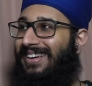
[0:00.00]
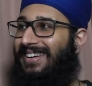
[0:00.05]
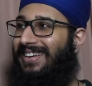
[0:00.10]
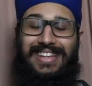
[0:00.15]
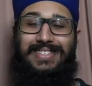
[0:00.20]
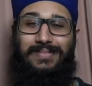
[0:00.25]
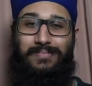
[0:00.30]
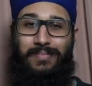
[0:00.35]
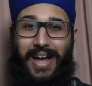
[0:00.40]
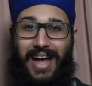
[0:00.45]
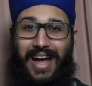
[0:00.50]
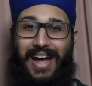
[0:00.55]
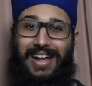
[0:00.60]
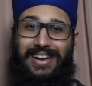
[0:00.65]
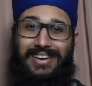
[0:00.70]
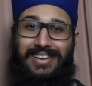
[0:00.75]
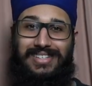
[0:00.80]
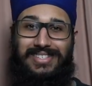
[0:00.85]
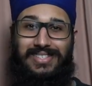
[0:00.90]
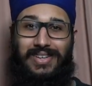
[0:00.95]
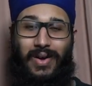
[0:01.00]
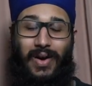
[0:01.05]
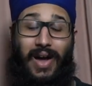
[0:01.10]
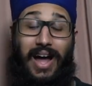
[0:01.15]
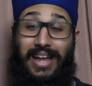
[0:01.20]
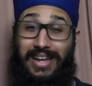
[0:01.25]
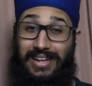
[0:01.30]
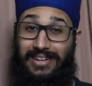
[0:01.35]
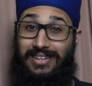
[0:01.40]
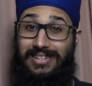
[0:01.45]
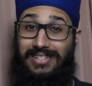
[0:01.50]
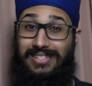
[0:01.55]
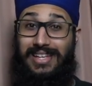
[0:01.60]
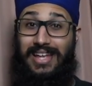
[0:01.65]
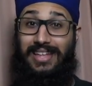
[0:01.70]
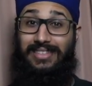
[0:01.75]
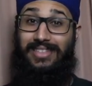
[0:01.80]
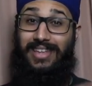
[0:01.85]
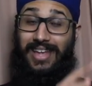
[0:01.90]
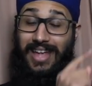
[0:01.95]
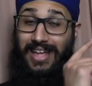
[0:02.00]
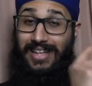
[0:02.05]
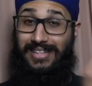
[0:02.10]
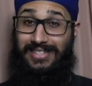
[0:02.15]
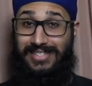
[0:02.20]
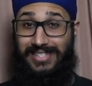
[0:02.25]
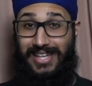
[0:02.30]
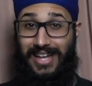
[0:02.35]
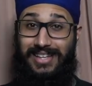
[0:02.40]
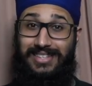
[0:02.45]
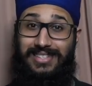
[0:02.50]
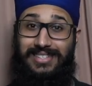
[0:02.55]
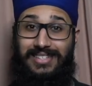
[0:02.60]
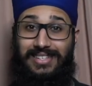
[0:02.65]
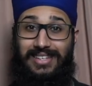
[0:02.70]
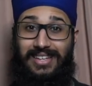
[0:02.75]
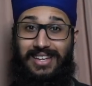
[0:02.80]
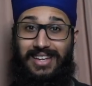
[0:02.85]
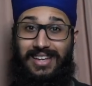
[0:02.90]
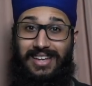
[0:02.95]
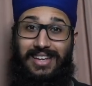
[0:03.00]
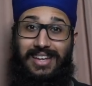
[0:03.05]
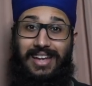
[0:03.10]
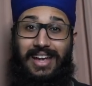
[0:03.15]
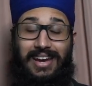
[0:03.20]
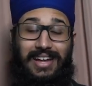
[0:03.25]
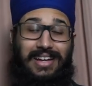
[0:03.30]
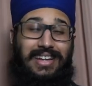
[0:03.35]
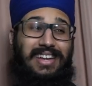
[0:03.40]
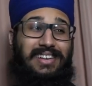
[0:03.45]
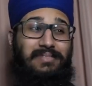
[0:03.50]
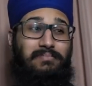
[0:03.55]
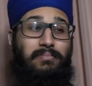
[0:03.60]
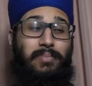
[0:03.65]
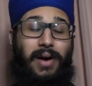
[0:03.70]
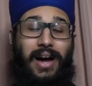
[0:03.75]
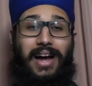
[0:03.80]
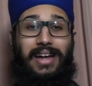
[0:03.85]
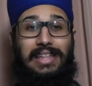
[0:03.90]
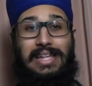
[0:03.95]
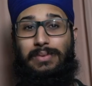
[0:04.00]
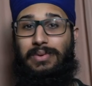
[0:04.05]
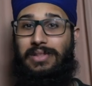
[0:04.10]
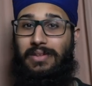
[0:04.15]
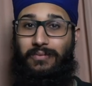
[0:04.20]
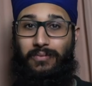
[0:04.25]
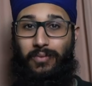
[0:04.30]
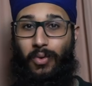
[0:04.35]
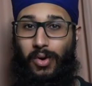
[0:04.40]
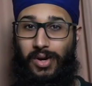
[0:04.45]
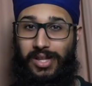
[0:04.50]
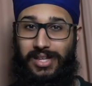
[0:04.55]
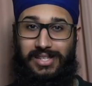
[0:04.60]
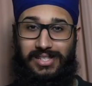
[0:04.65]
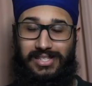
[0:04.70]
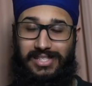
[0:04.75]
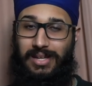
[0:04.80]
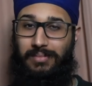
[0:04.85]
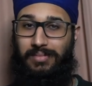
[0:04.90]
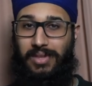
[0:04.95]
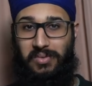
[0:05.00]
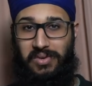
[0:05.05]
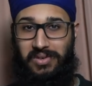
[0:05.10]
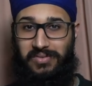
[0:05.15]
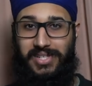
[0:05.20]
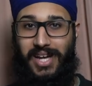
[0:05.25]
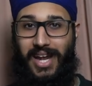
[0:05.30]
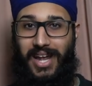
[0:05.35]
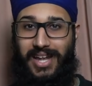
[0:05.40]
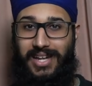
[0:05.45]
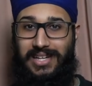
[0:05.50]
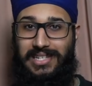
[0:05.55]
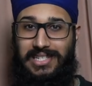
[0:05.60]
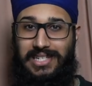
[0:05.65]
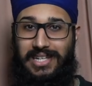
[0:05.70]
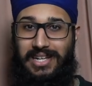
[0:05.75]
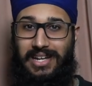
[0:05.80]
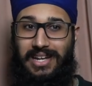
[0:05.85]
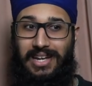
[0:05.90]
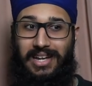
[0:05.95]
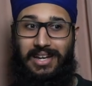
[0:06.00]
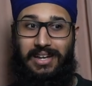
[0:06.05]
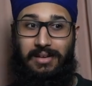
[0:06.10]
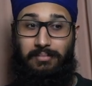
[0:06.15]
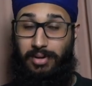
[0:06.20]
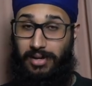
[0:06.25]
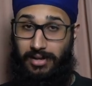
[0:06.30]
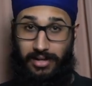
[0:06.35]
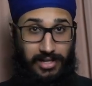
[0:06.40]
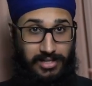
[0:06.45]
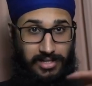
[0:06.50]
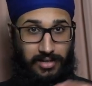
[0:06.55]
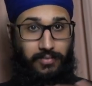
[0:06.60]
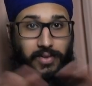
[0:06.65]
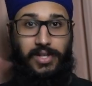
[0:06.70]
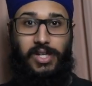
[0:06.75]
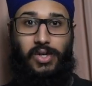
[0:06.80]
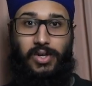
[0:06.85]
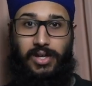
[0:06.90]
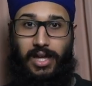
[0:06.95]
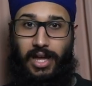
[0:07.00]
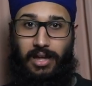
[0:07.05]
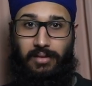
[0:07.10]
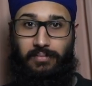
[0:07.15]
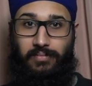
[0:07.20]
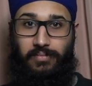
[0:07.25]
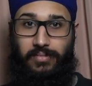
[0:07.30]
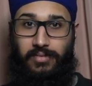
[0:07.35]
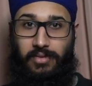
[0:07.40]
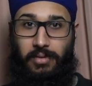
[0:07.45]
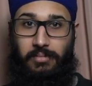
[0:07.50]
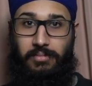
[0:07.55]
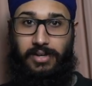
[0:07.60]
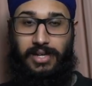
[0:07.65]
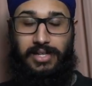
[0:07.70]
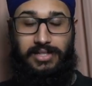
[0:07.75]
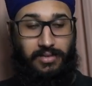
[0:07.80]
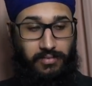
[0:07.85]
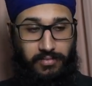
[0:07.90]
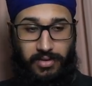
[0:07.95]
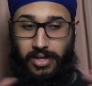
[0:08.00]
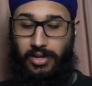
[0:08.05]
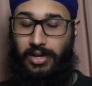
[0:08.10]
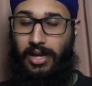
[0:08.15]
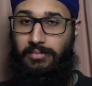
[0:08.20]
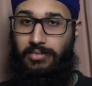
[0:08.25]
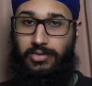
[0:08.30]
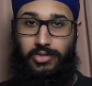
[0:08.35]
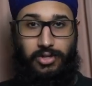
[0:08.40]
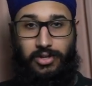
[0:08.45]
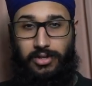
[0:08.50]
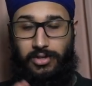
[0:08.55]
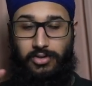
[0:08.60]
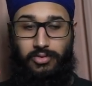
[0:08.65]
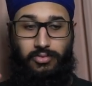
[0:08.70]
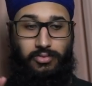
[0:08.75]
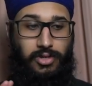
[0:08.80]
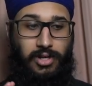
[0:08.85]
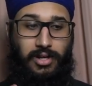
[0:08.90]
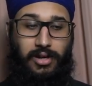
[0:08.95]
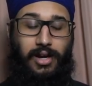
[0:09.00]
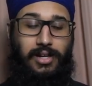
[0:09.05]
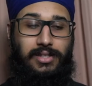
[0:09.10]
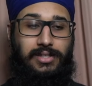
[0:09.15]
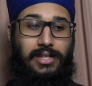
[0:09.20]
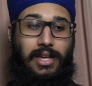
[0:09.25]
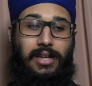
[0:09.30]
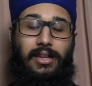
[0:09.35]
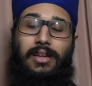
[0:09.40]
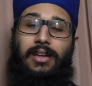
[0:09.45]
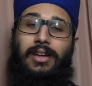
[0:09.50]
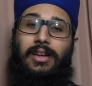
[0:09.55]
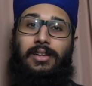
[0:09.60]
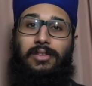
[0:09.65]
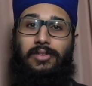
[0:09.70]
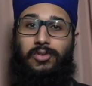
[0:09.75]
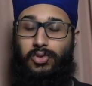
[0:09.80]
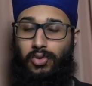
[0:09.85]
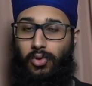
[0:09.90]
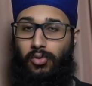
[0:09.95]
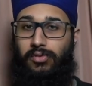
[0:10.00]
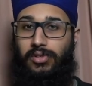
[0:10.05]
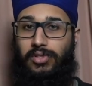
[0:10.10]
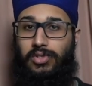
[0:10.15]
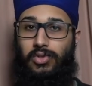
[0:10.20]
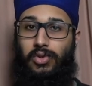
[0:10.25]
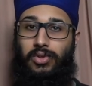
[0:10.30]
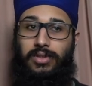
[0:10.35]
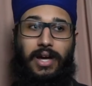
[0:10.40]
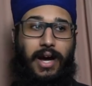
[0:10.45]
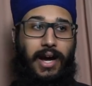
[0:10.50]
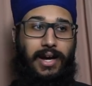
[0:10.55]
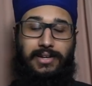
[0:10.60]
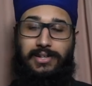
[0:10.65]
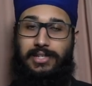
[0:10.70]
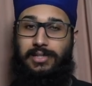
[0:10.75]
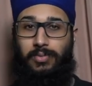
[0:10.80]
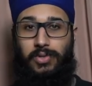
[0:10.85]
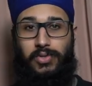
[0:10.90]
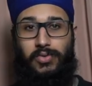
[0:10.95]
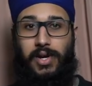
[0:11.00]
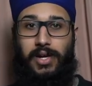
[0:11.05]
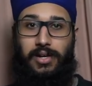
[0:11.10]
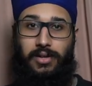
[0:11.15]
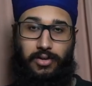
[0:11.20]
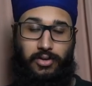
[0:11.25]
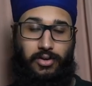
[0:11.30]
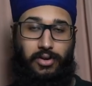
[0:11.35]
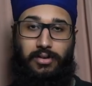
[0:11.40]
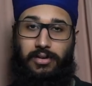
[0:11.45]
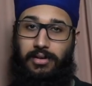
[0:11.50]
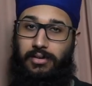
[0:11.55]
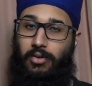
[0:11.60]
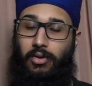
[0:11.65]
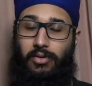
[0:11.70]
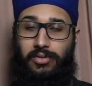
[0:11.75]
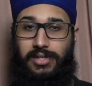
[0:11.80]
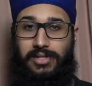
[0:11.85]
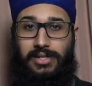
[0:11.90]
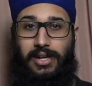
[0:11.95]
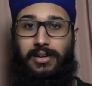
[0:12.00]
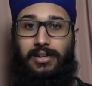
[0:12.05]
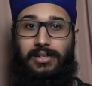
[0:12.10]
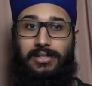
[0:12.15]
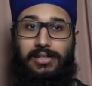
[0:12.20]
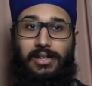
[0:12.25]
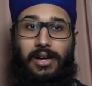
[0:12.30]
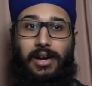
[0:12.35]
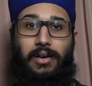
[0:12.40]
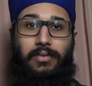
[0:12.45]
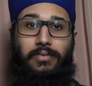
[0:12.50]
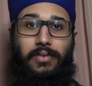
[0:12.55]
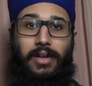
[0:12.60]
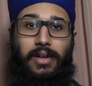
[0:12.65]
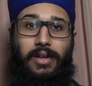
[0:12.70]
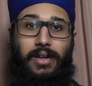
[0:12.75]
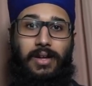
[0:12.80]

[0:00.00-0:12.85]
It's bad. So I can understand the intent, and I can buy that within 4 years something would have changed, but it's a video game, remember? It's a video game. So you can't say the story is good, the ideas portrayed are good, and all this kind of stuff,